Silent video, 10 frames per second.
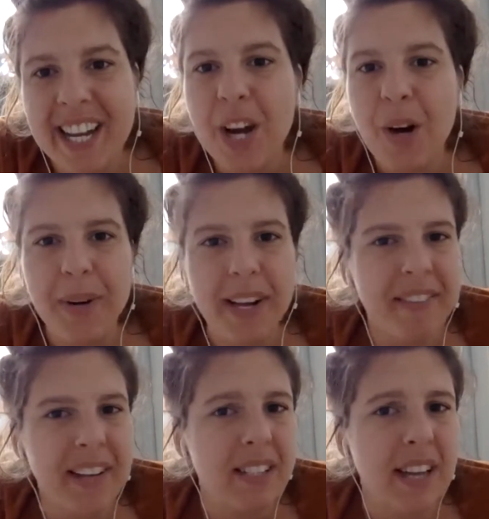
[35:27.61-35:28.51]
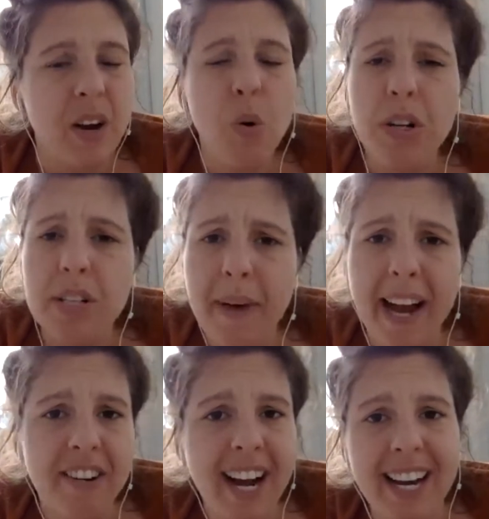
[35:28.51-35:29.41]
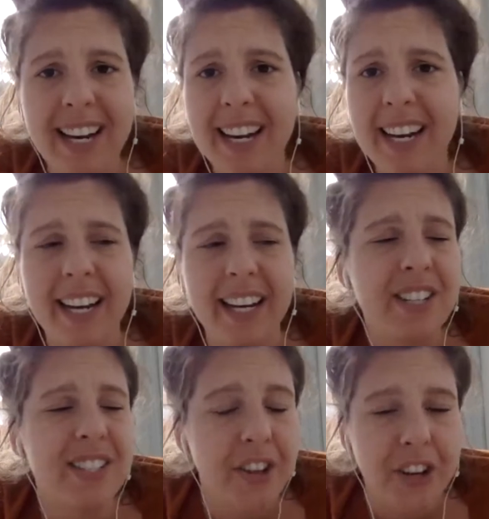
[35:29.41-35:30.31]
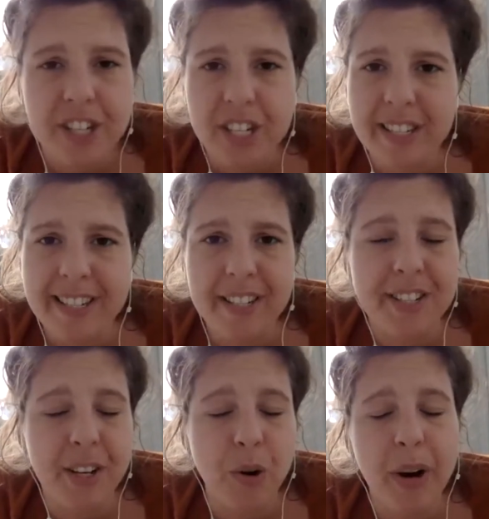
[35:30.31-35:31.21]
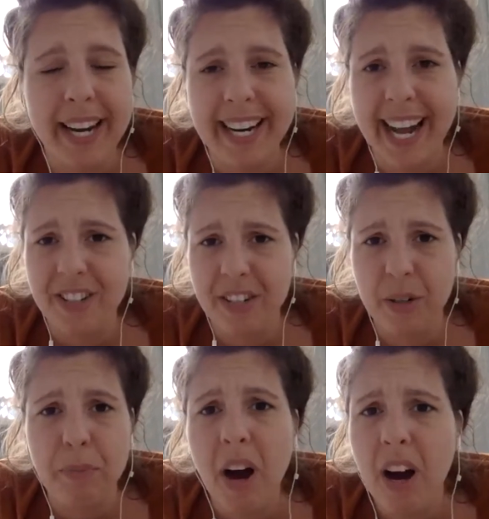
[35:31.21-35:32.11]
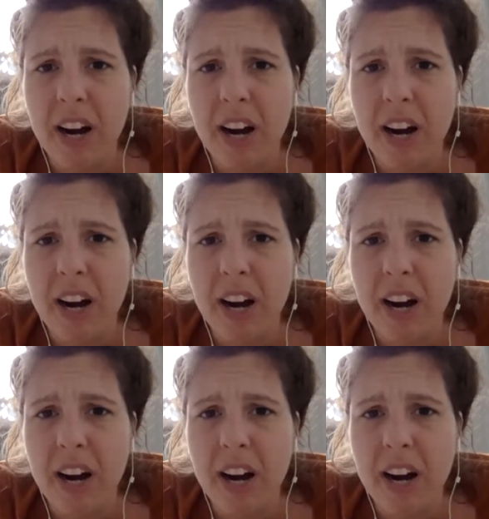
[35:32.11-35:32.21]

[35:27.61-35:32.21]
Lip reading: We have things like horseback riding and excursions to Sequoia National Park,